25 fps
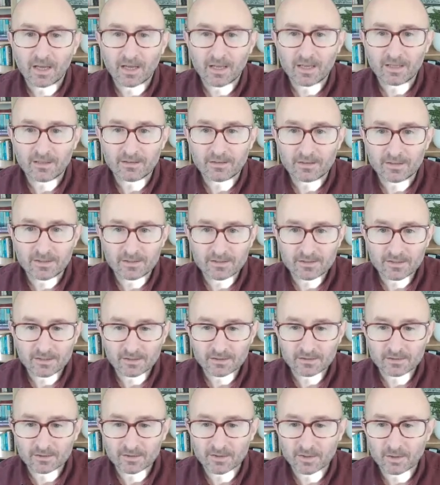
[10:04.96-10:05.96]
in
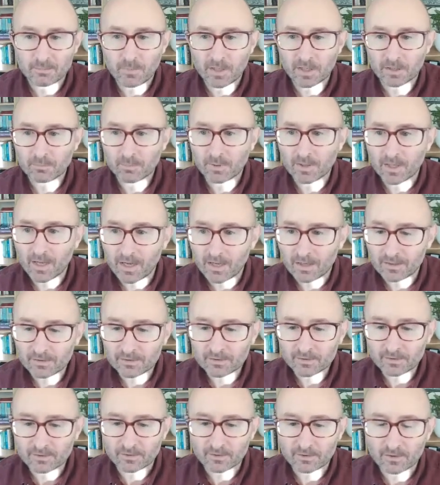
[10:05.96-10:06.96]
detail and they make
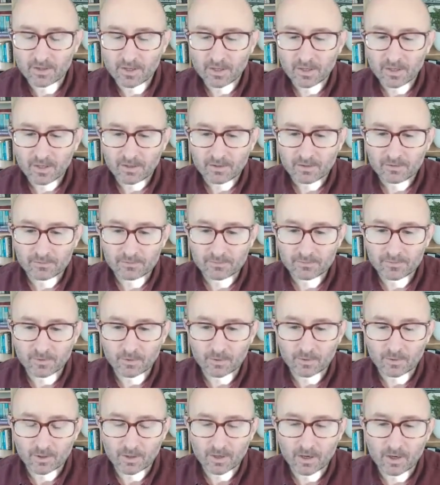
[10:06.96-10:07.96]
plans to
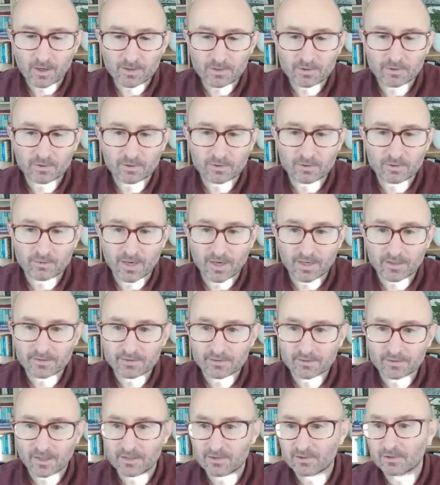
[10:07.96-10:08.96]
for how to
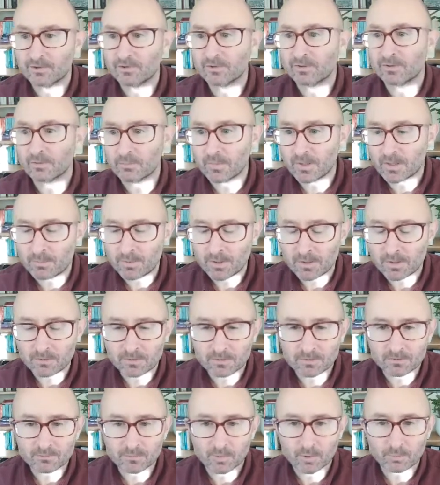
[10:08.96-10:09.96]
address issues that may be
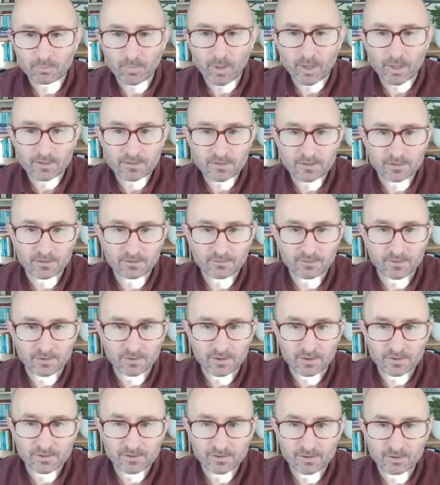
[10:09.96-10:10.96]
more pertinent for
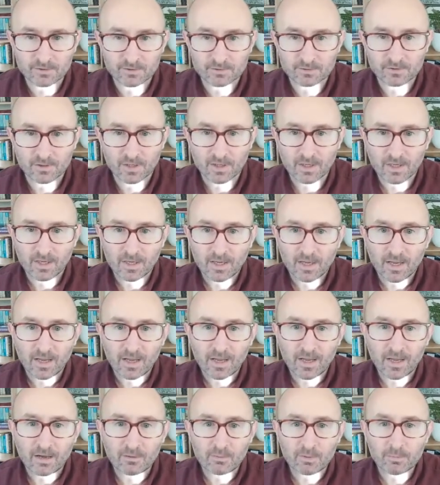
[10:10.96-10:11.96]
their school.
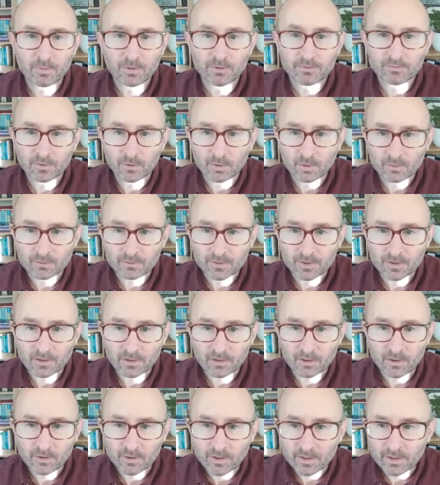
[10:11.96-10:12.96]
We've been involved in
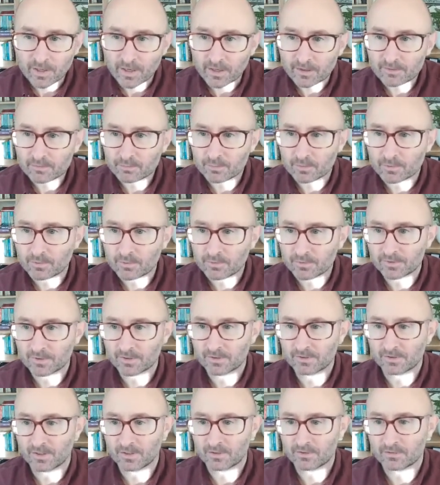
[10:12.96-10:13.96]
learning expos,
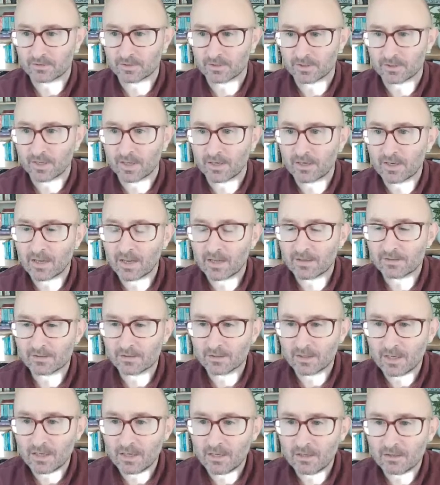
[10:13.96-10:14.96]
etc. And I guess the
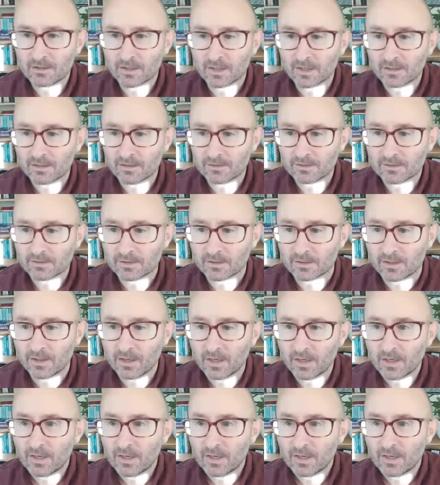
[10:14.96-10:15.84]
key thing is to